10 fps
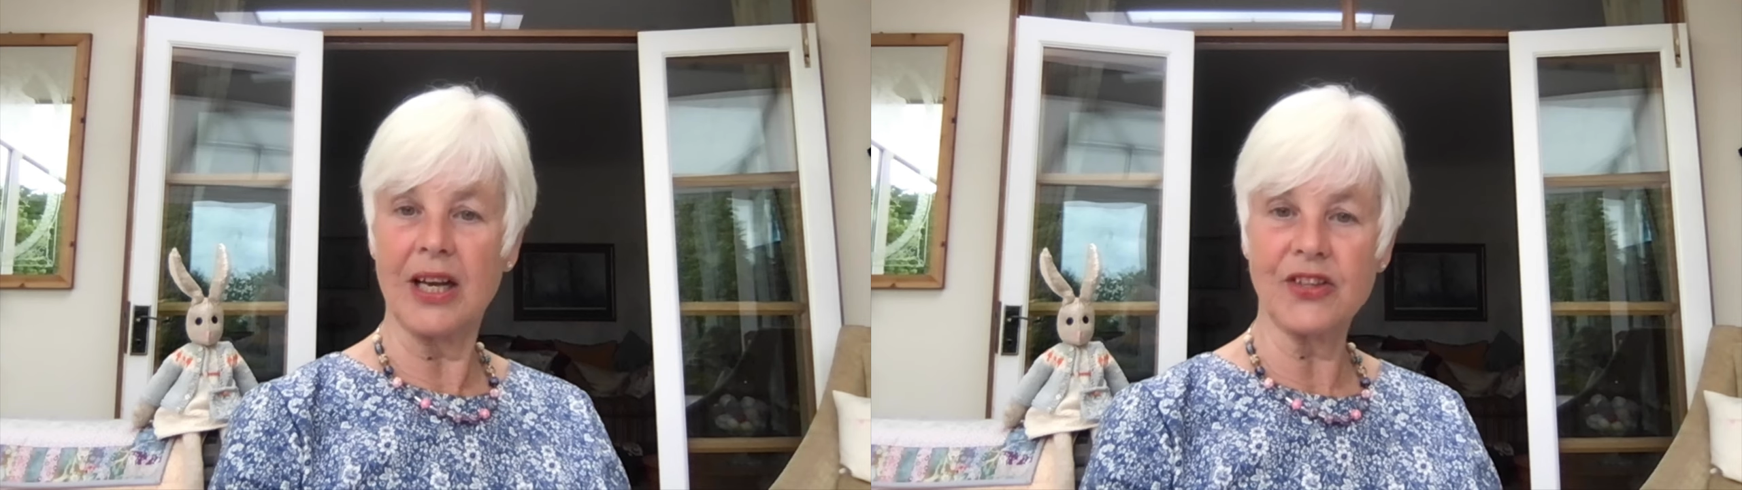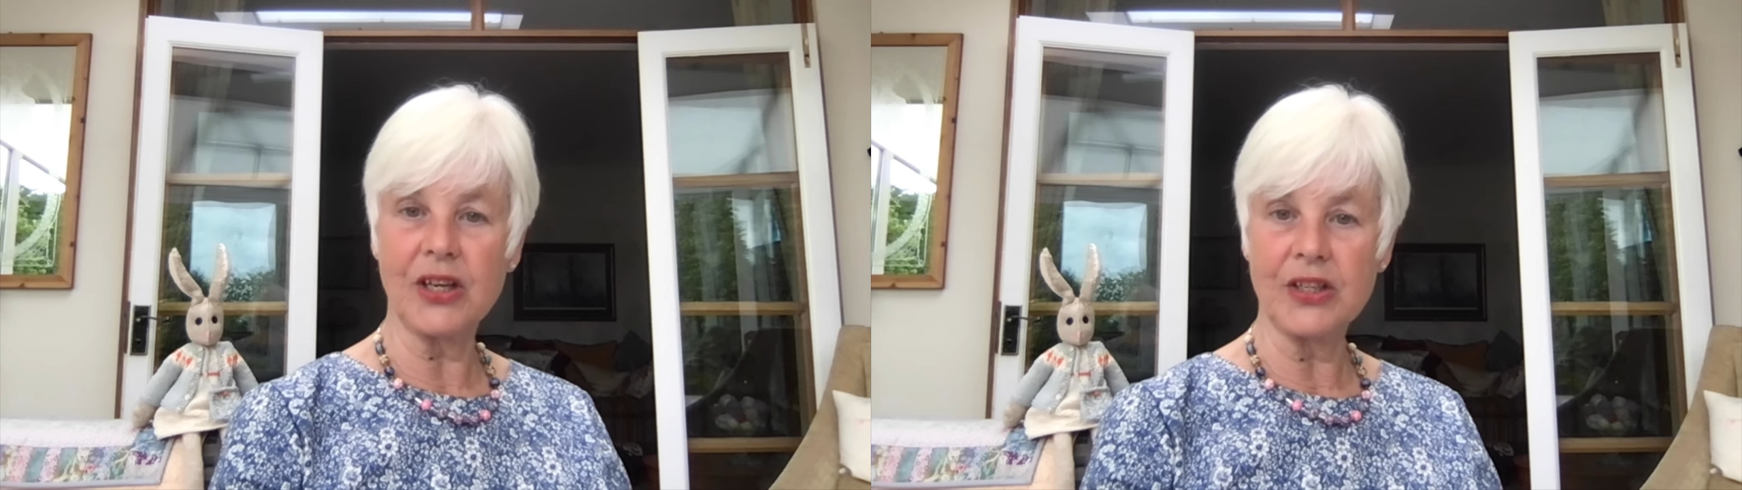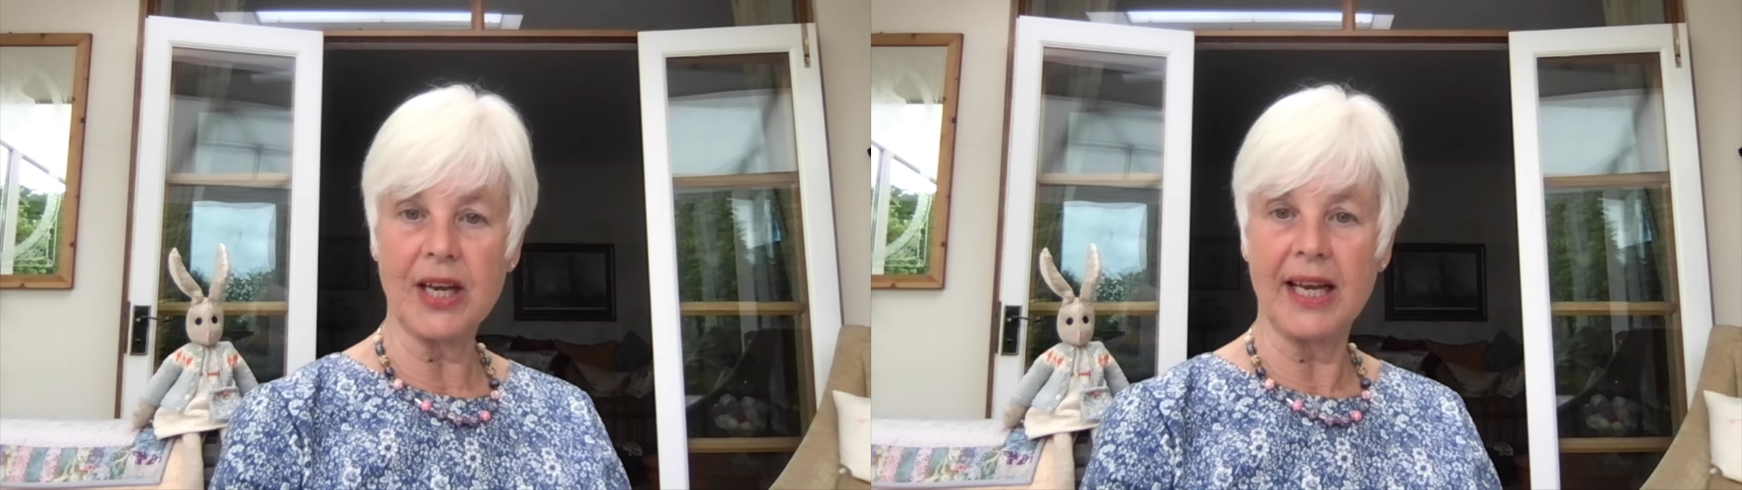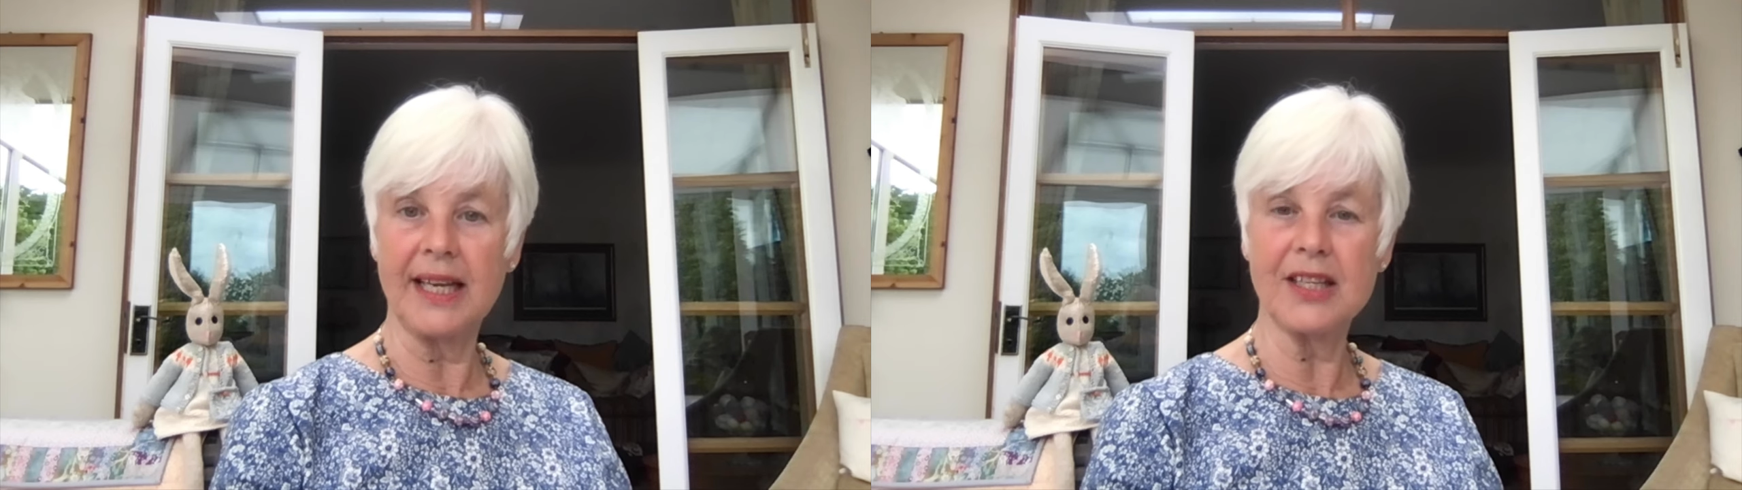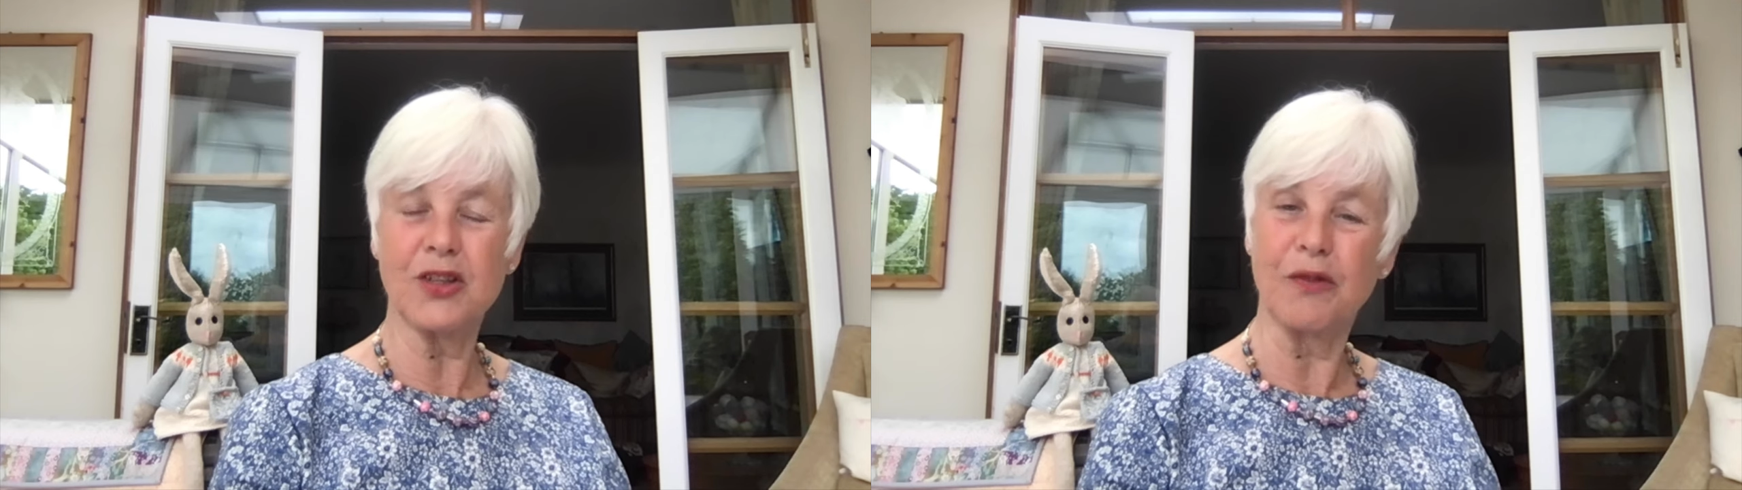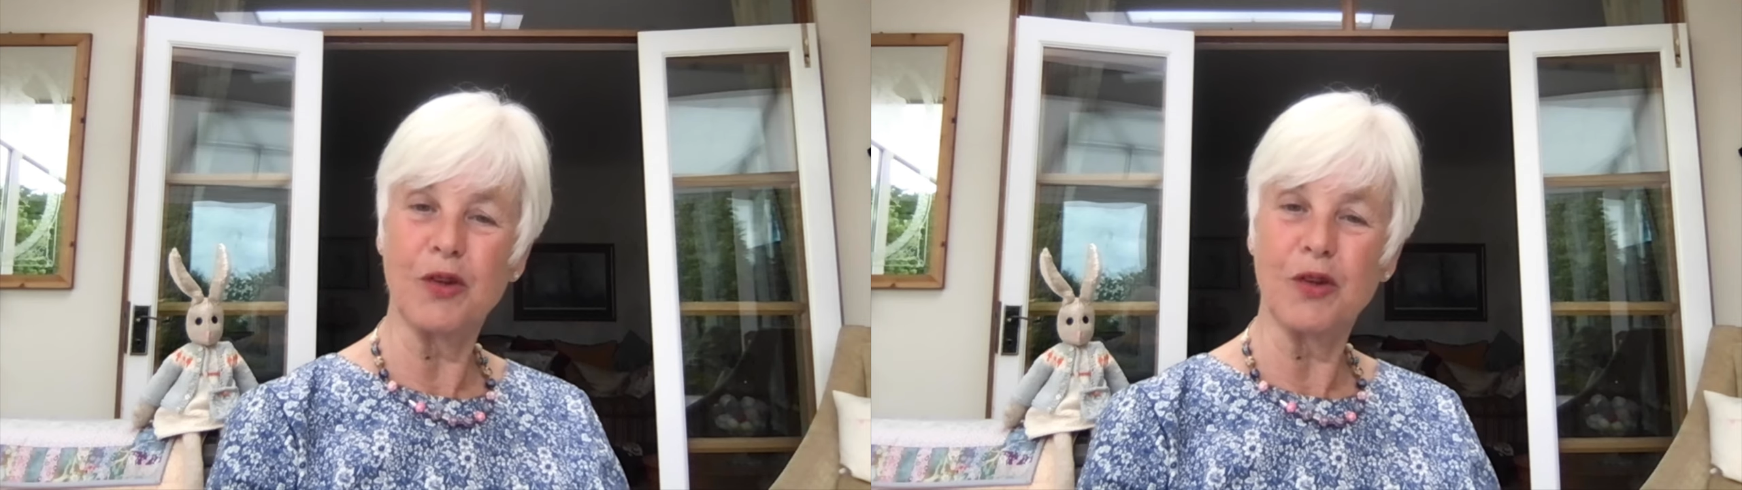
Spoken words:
as I say, it's of